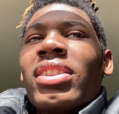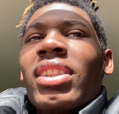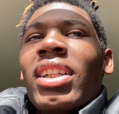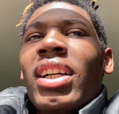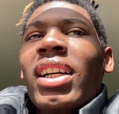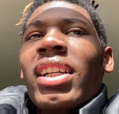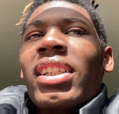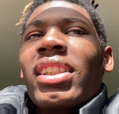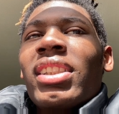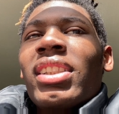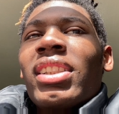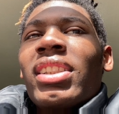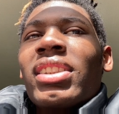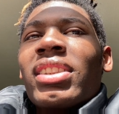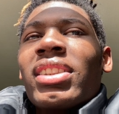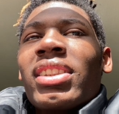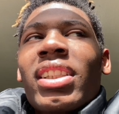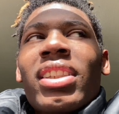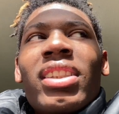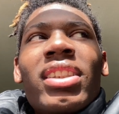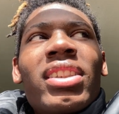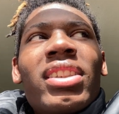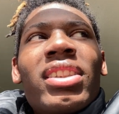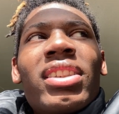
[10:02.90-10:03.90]
I did,
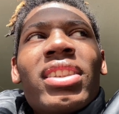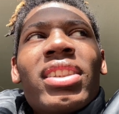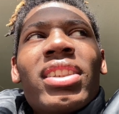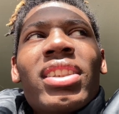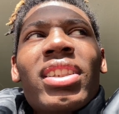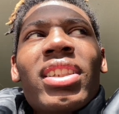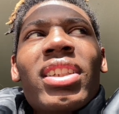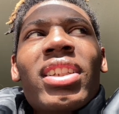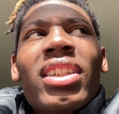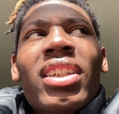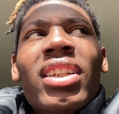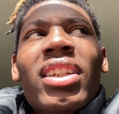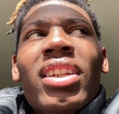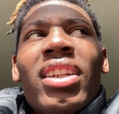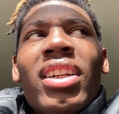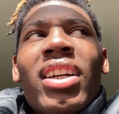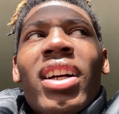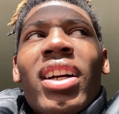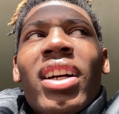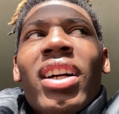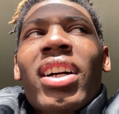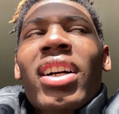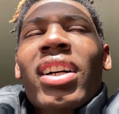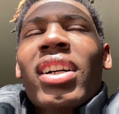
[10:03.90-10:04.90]
see?
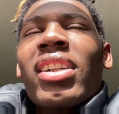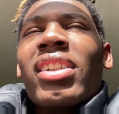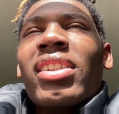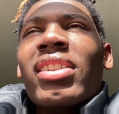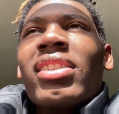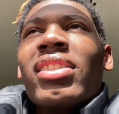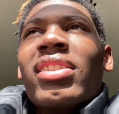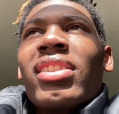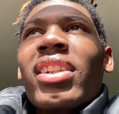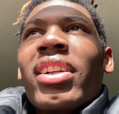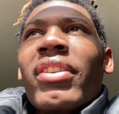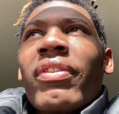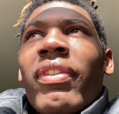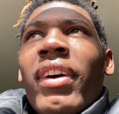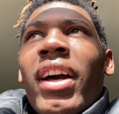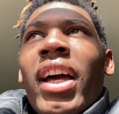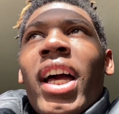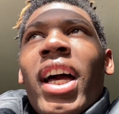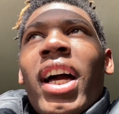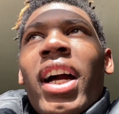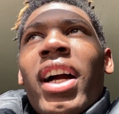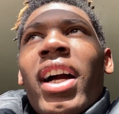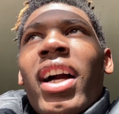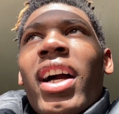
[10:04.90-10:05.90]
Yeah. If
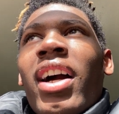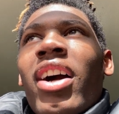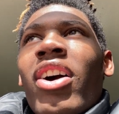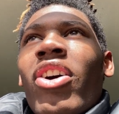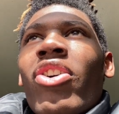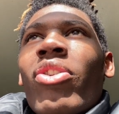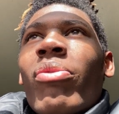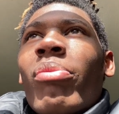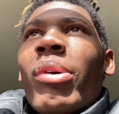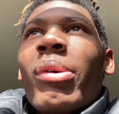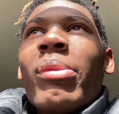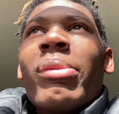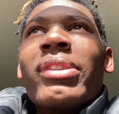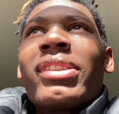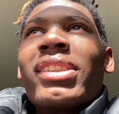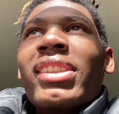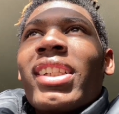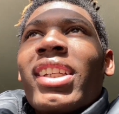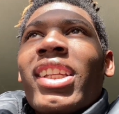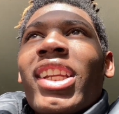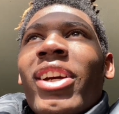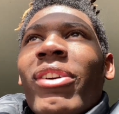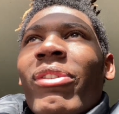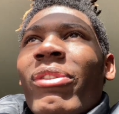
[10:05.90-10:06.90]
I I don't remember
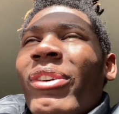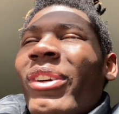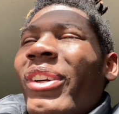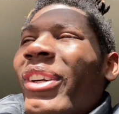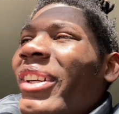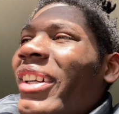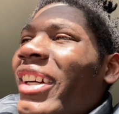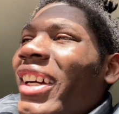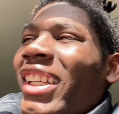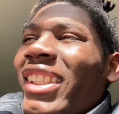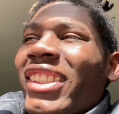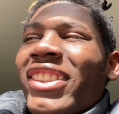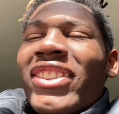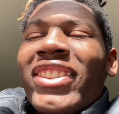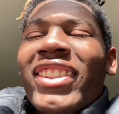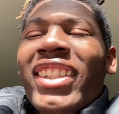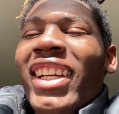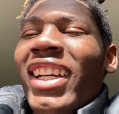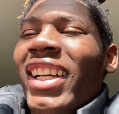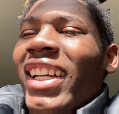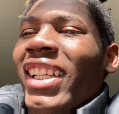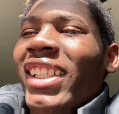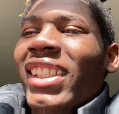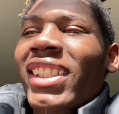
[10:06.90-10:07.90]
saying that word, I swear
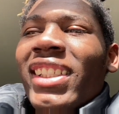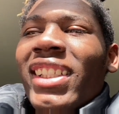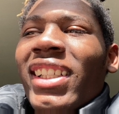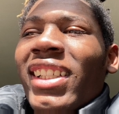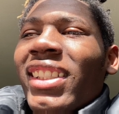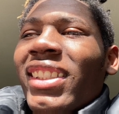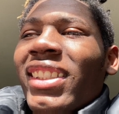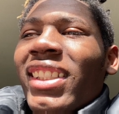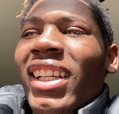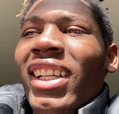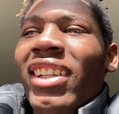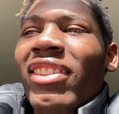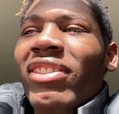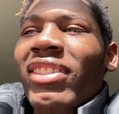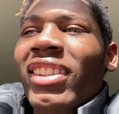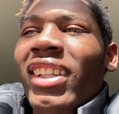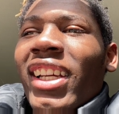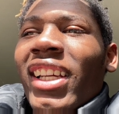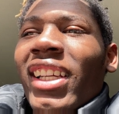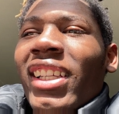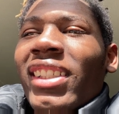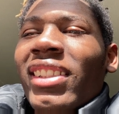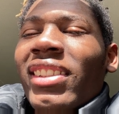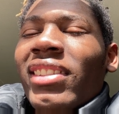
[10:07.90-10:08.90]
I, I, I was
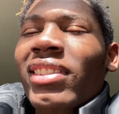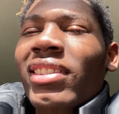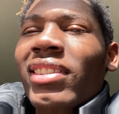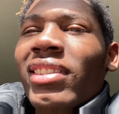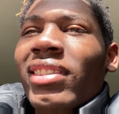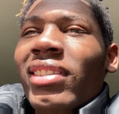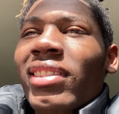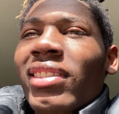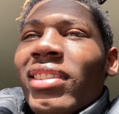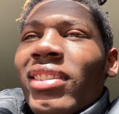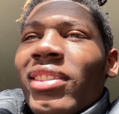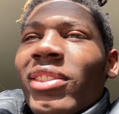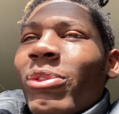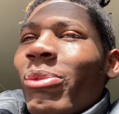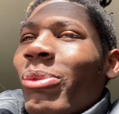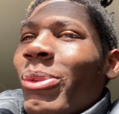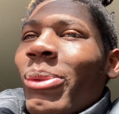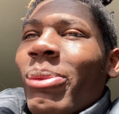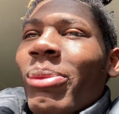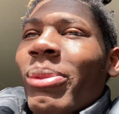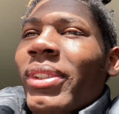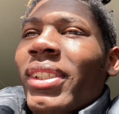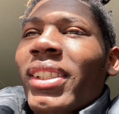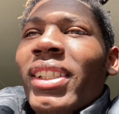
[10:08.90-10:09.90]
like, I don't
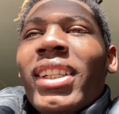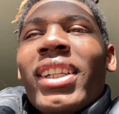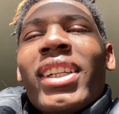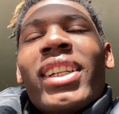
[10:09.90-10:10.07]
remember.